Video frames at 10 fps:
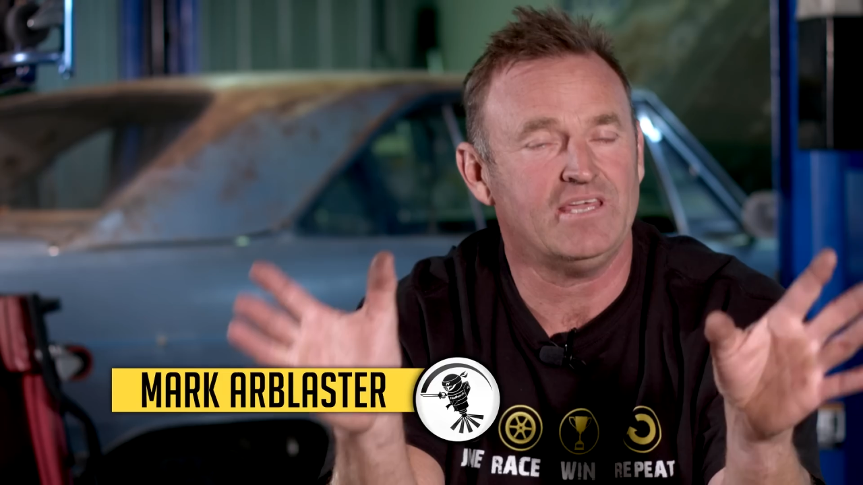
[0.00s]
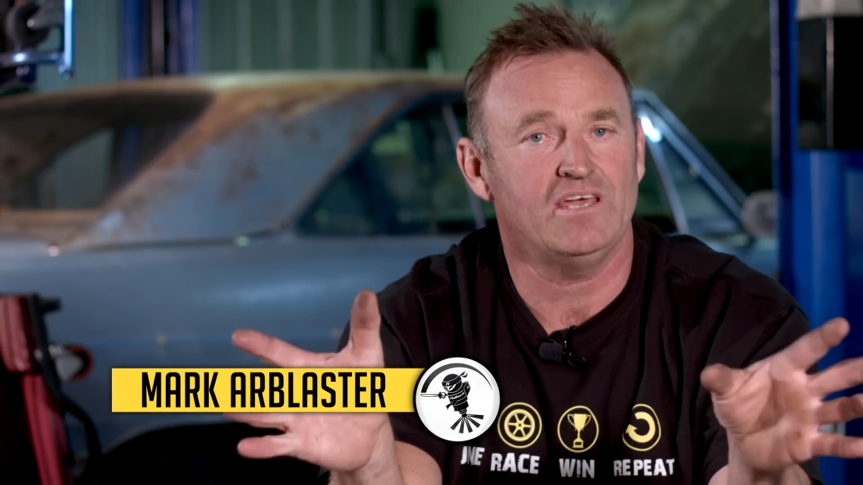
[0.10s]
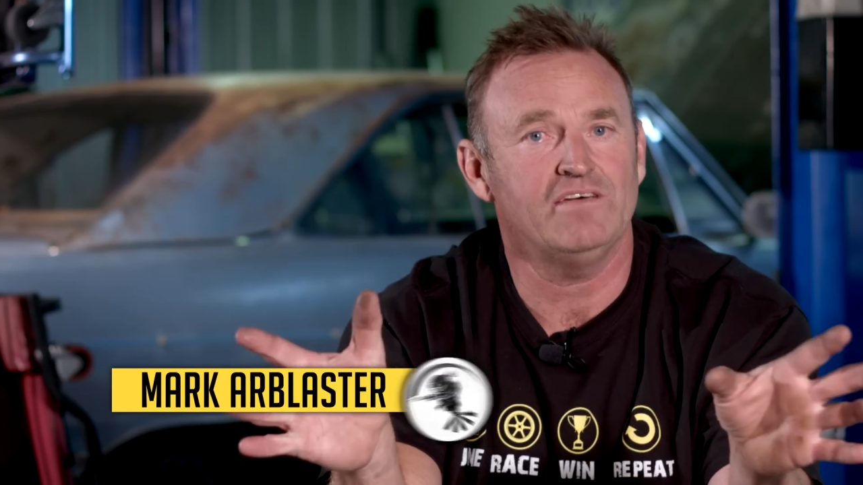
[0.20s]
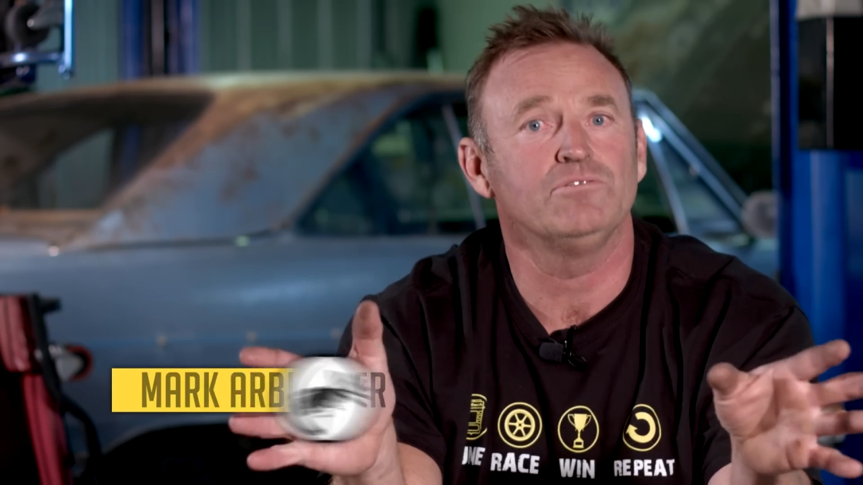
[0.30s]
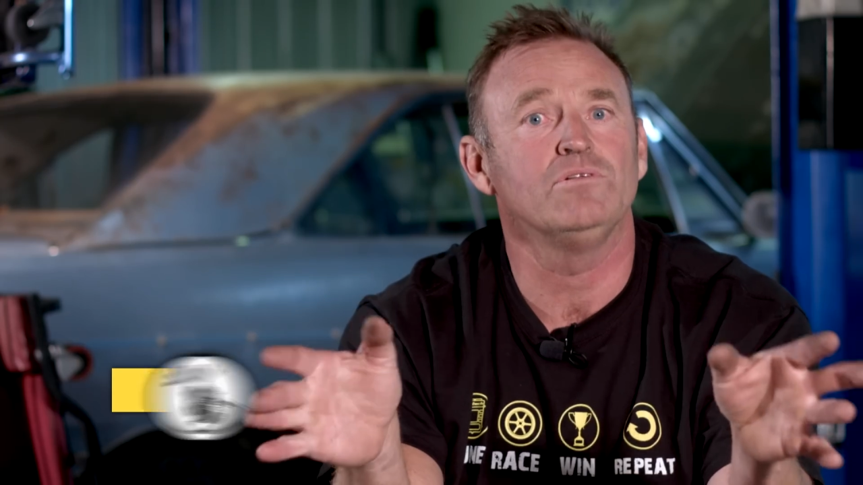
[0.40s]

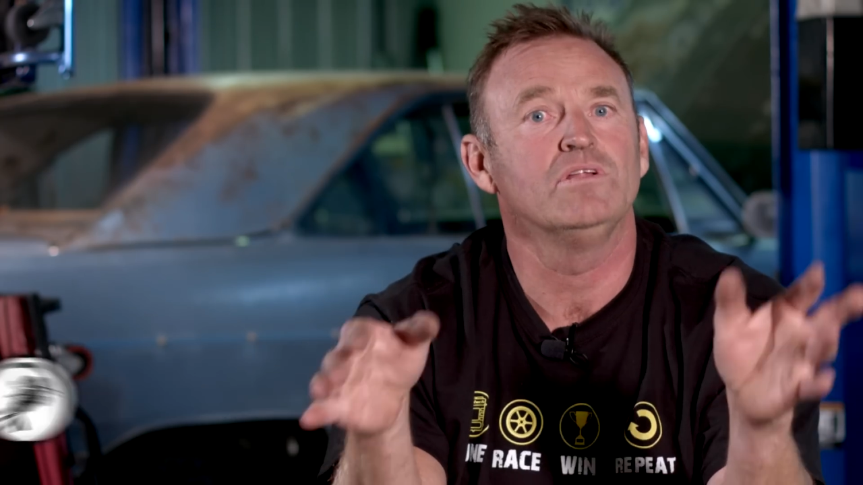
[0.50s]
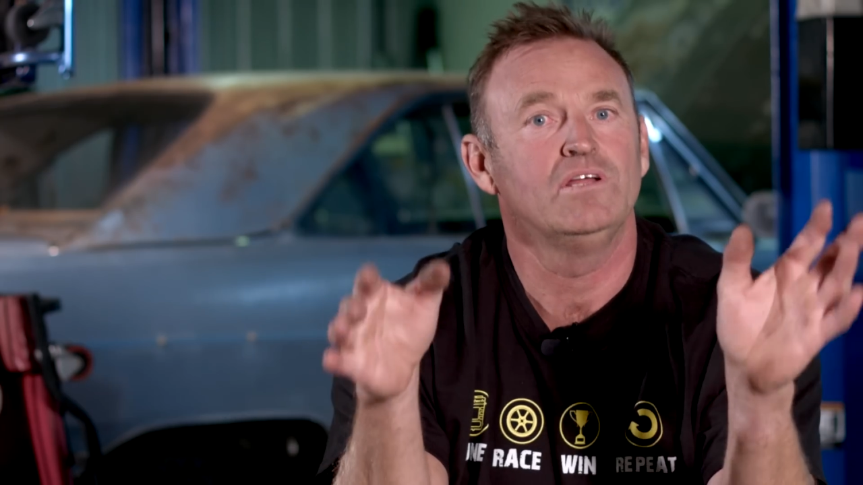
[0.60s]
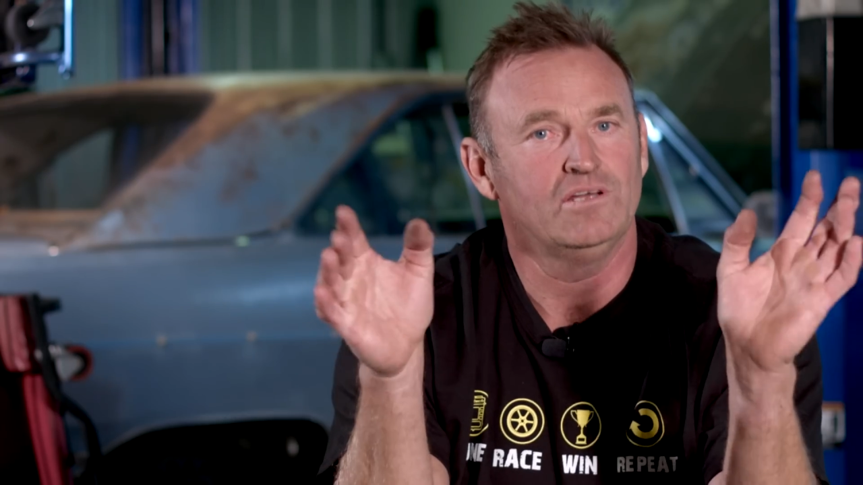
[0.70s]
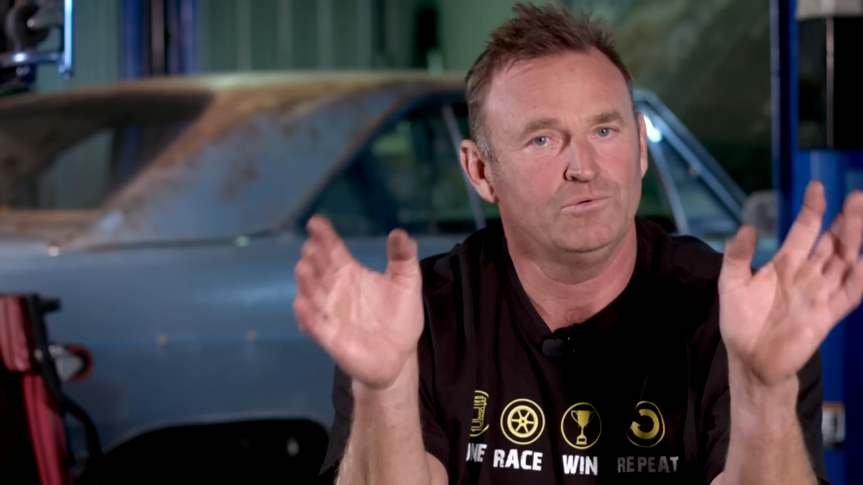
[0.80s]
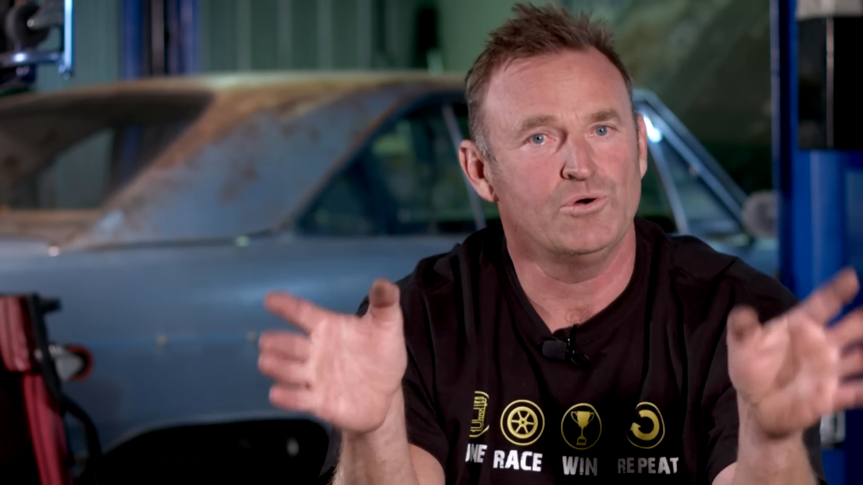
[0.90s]
careful
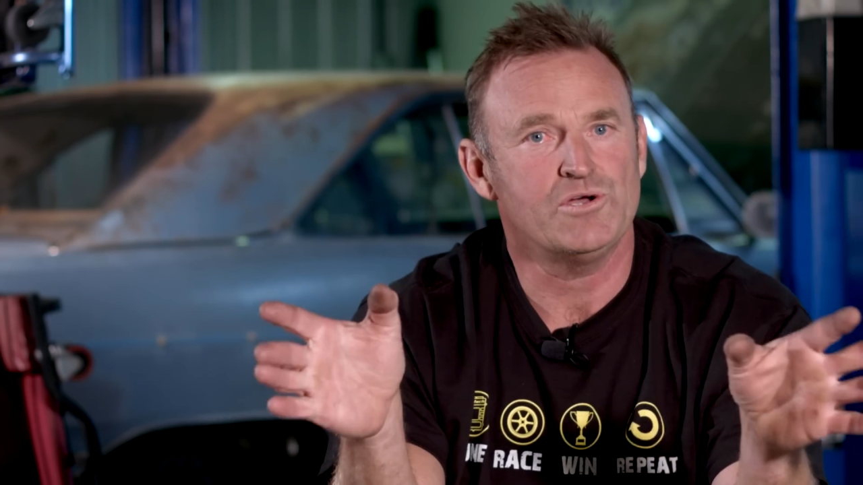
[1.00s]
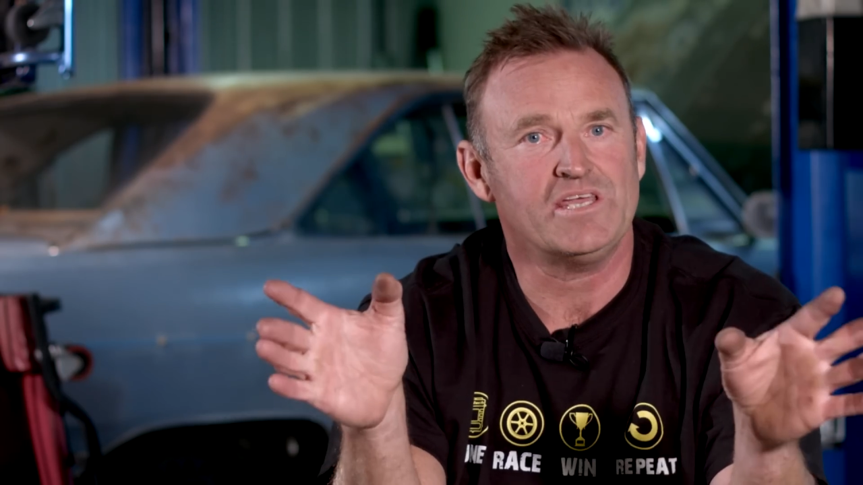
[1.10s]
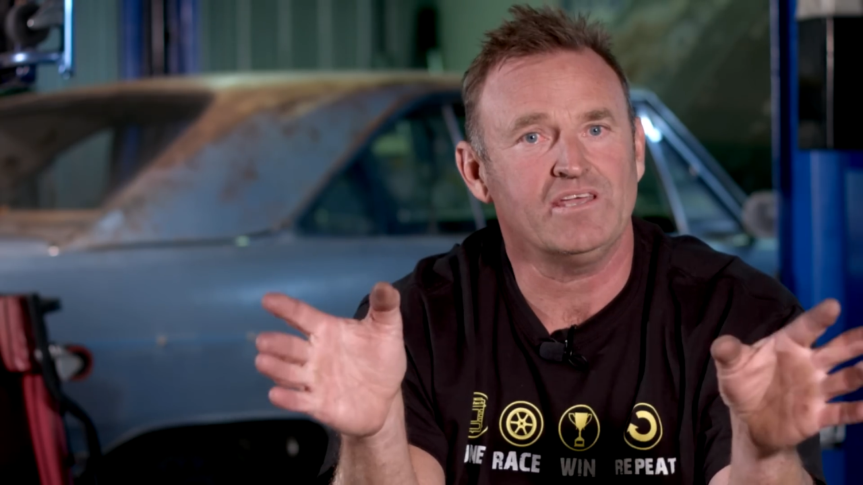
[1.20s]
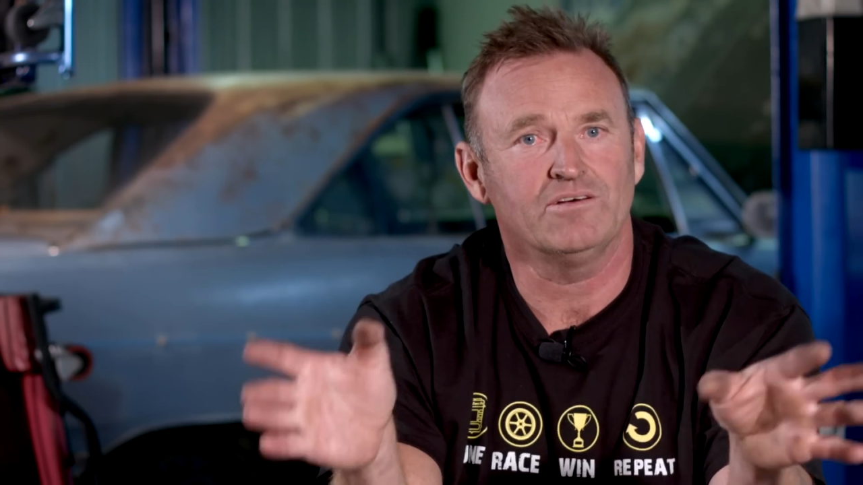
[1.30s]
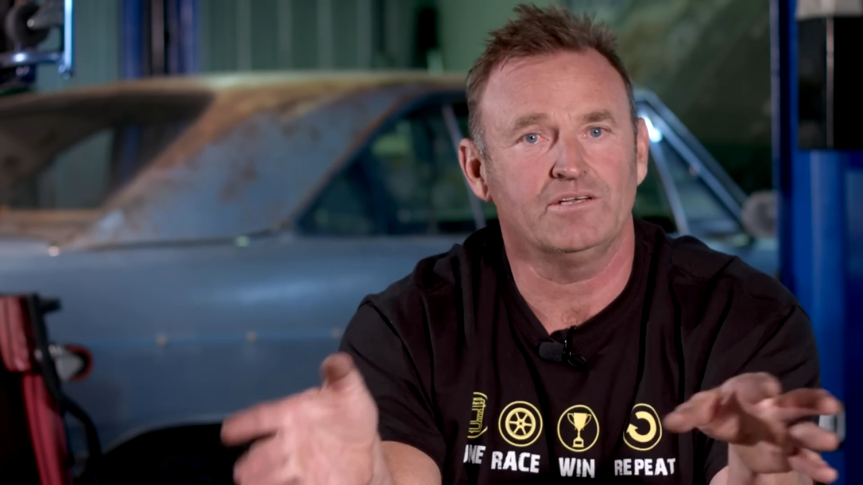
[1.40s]

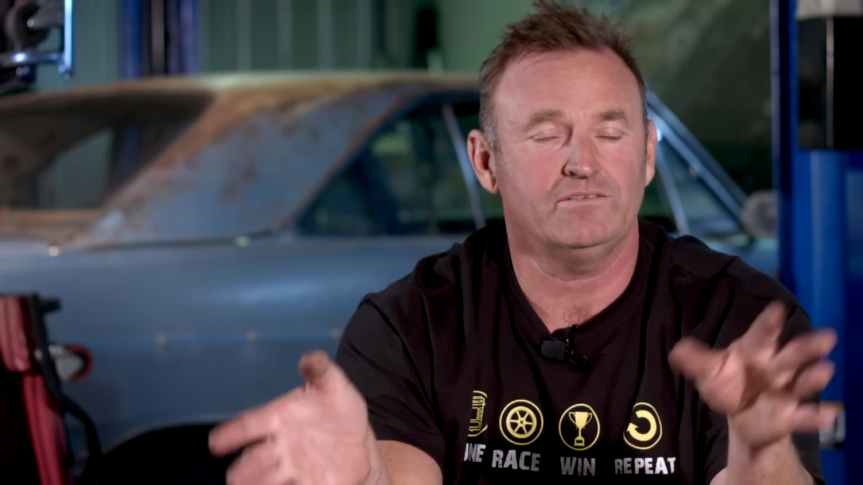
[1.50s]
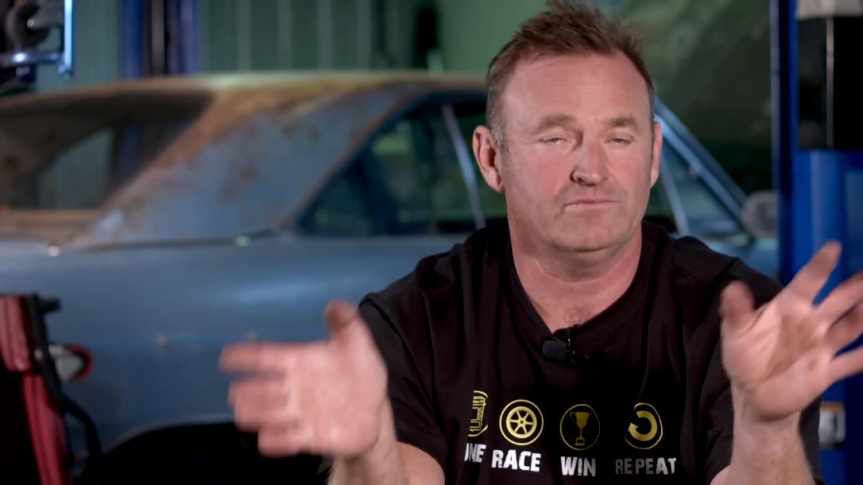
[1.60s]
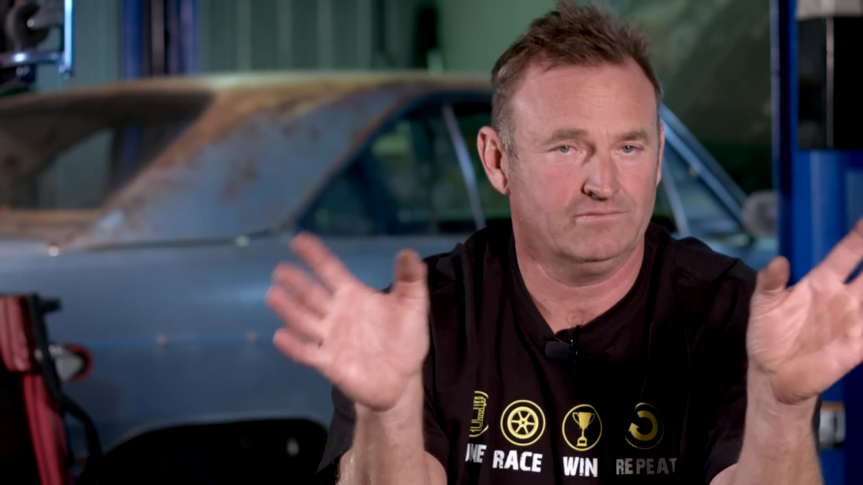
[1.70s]
working on it.